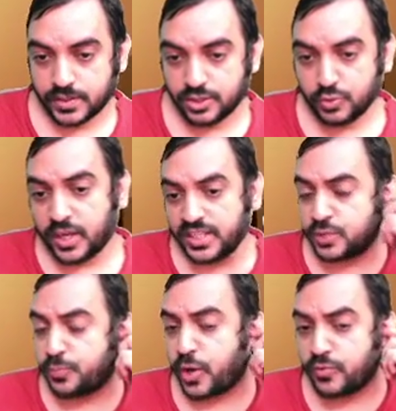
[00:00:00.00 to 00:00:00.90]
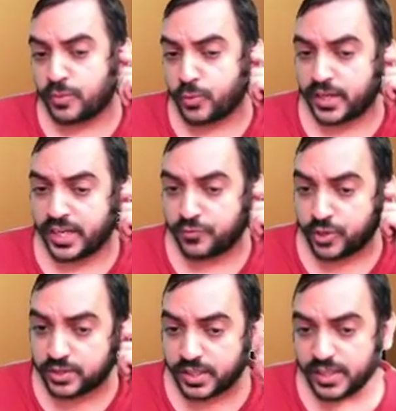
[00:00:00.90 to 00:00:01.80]
So what is this
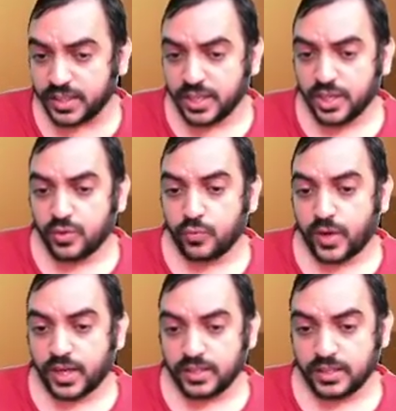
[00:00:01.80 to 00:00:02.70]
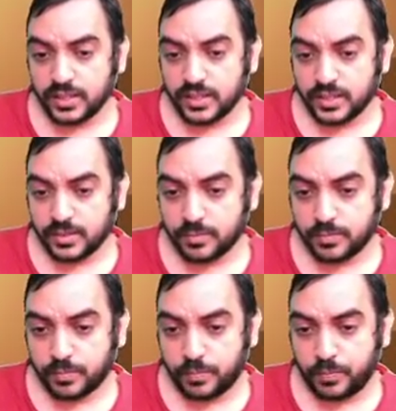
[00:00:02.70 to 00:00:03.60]
1.943? 1
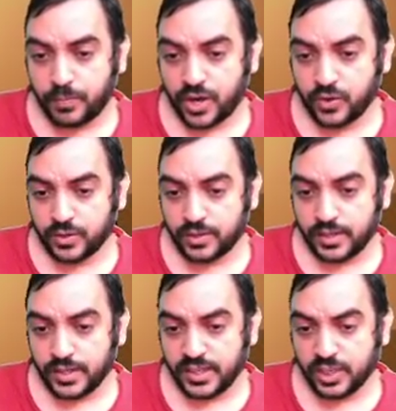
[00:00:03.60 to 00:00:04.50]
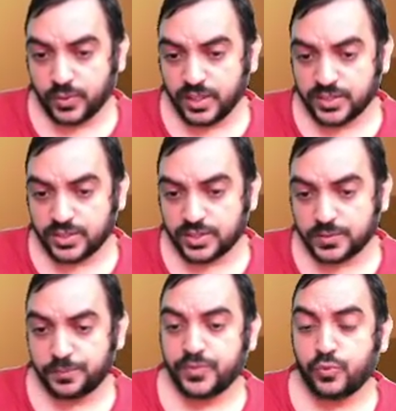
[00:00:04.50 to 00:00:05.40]
pound
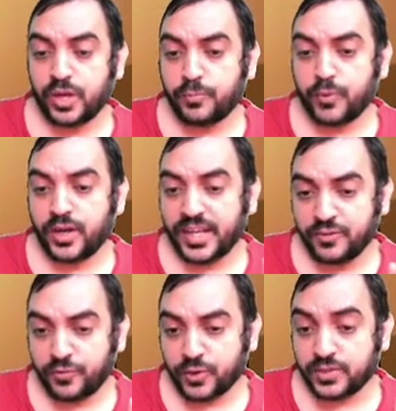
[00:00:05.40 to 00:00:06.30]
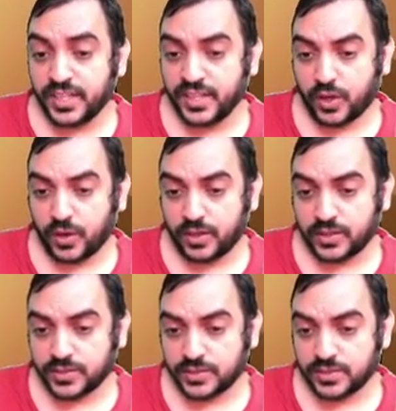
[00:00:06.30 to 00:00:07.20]
equals
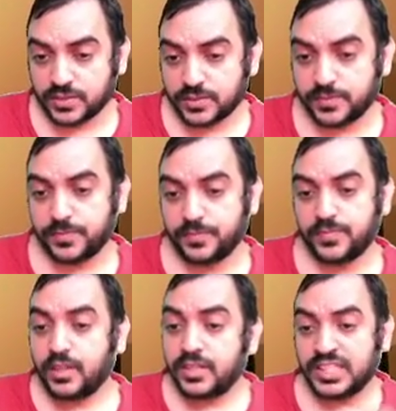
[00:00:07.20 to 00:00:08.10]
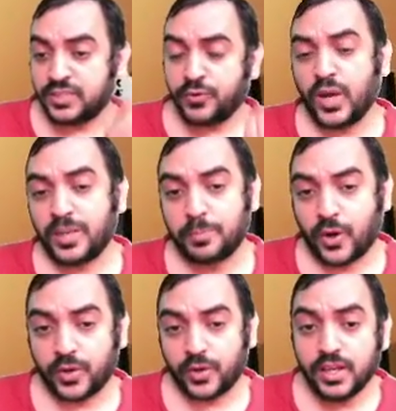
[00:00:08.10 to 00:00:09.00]
$1.943. This is for 1
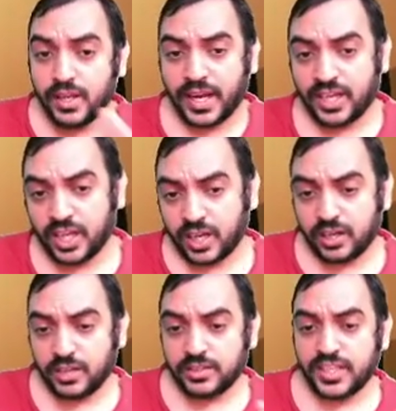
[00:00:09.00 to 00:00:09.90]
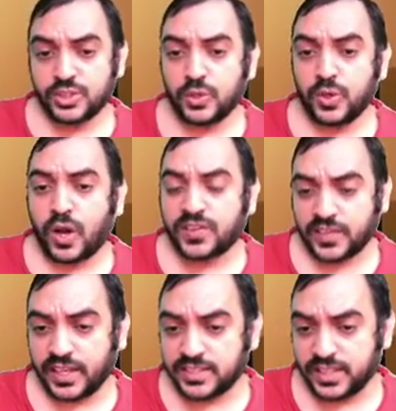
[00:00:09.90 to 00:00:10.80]
pound. And there is no lot
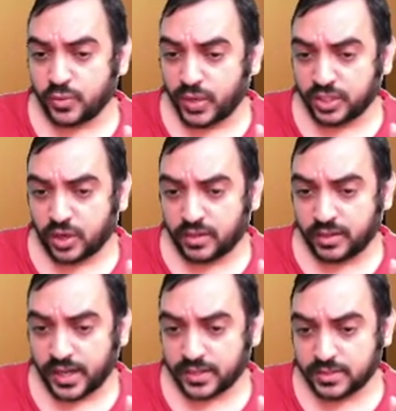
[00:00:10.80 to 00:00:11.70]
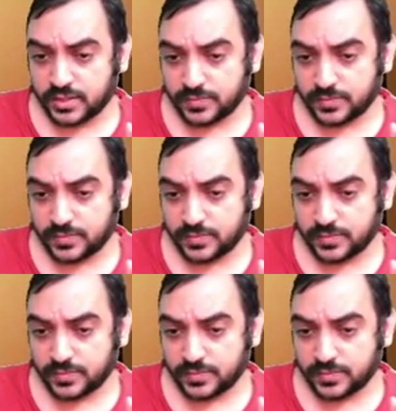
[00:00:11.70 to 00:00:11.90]
size here, one contract.